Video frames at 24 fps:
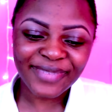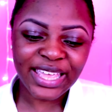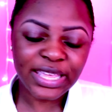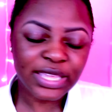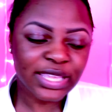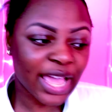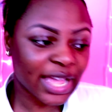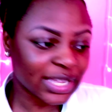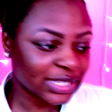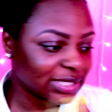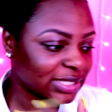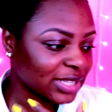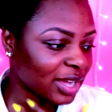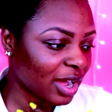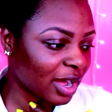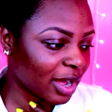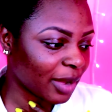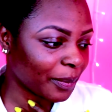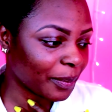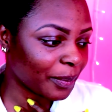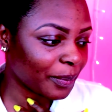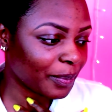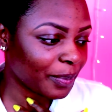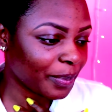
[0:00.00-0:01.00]
yes,
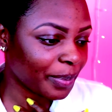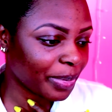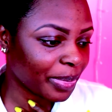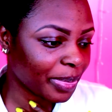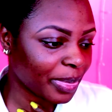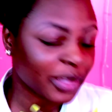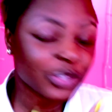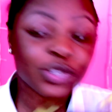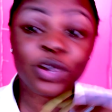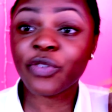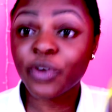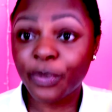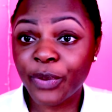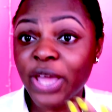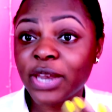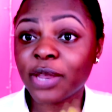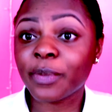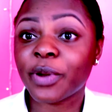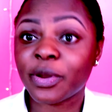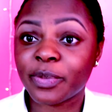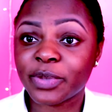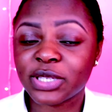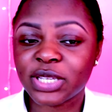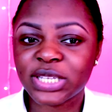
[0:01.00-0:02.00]
so for branding
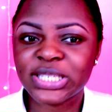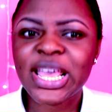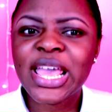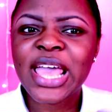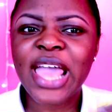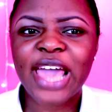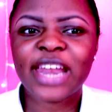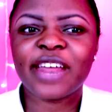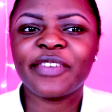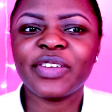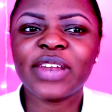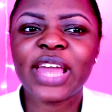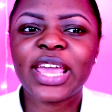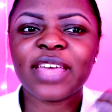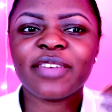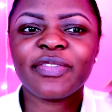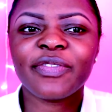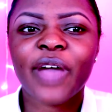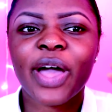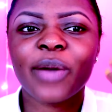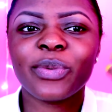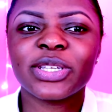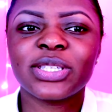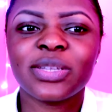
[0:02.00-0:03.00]
purposes, and I feel like if
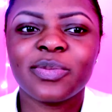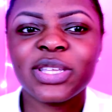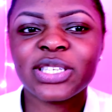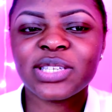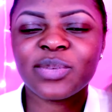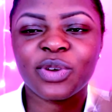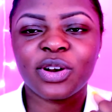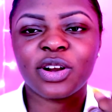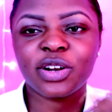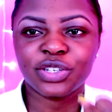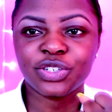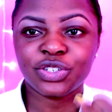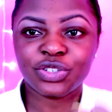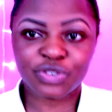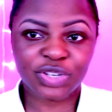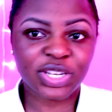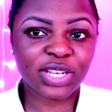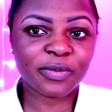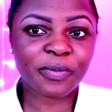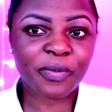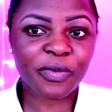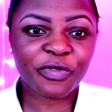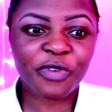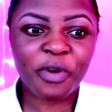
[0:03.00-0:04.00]
I was to meet someone on the
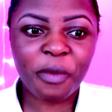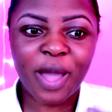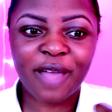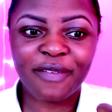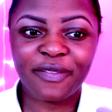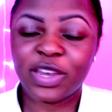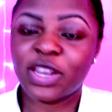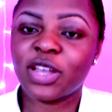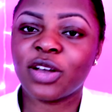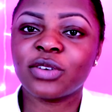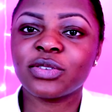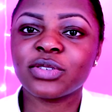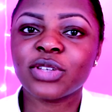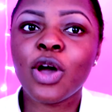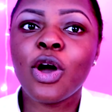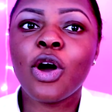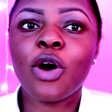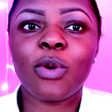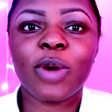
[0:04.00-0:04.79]
street for my videos,